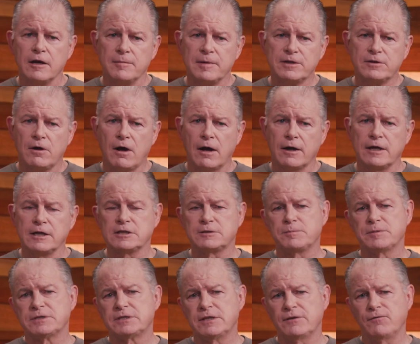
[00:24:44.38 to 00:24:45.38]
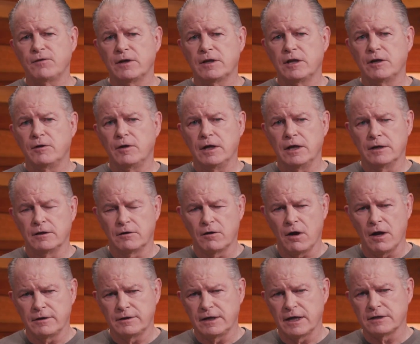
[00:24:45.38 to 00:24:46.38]
to be talking specifically in
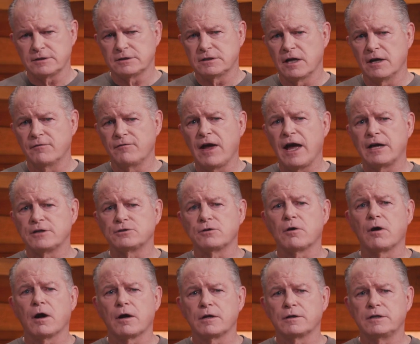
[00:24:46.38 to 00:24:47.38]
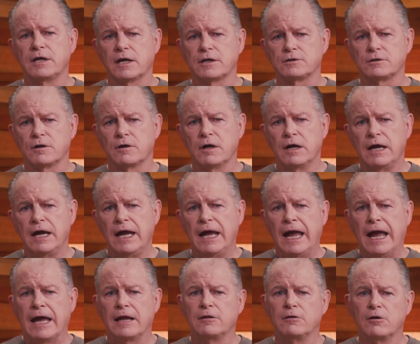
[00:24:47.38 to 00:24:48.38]
context of Azure architecture
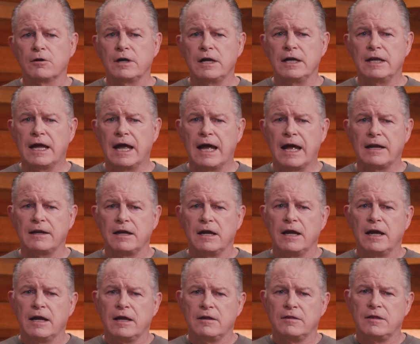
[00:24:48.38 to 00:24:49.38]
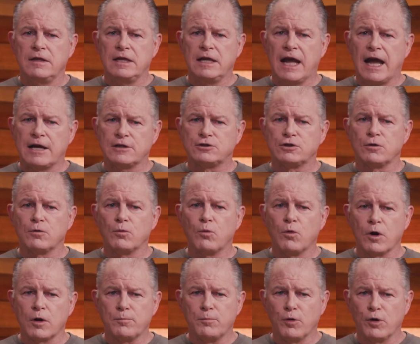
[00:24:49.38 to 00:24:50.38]
and looking at the Azure
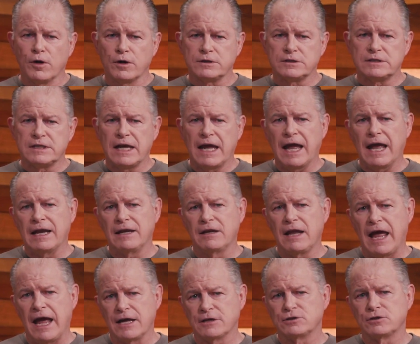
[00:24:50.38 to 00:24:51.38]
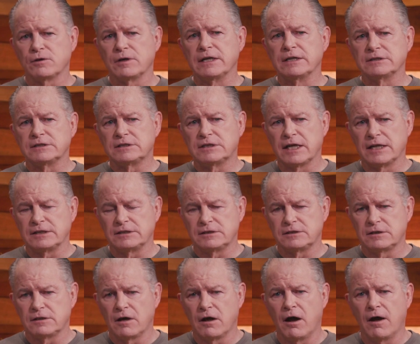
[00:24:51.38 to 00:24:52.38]
workbooks and Azure
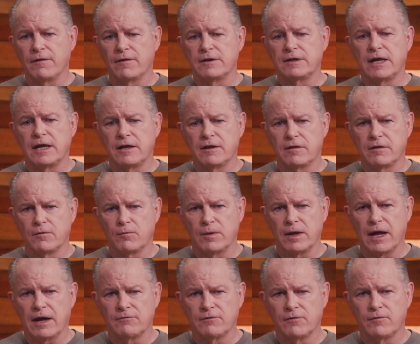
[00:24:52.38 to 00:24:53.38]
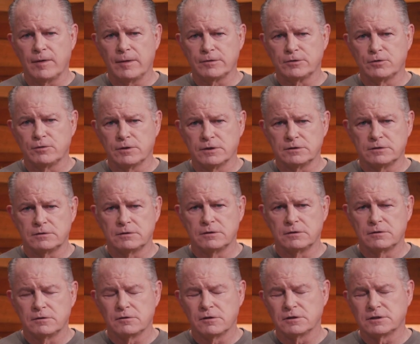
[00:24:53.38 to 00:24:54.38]
Insights on the data that we have available to us.
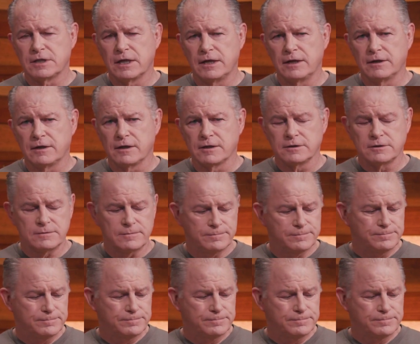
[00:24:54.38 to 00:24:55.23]
Let's get into this.